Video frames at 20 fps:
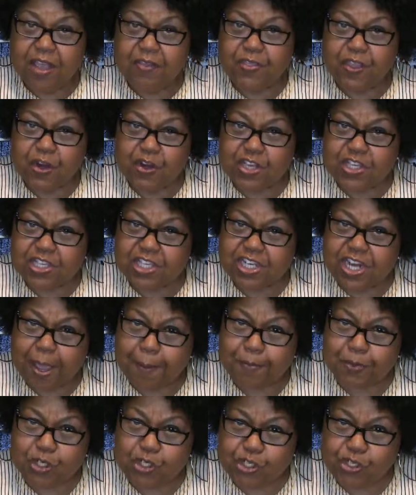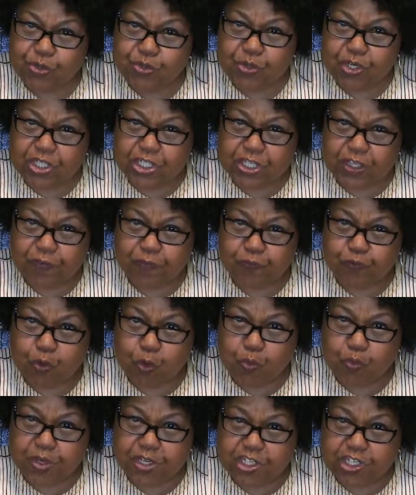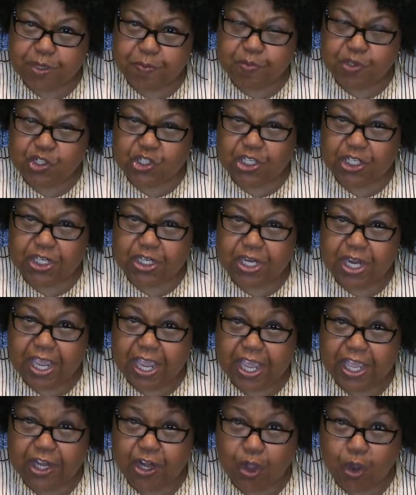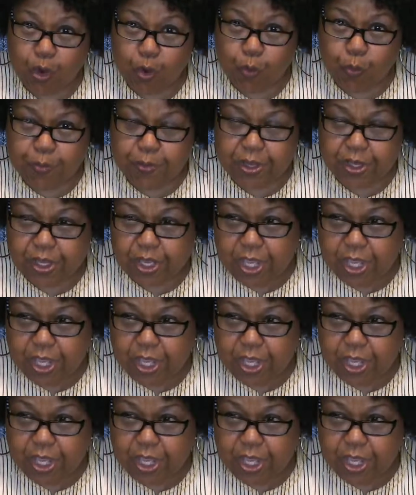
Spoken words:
there is an opportunity for redemption and hope.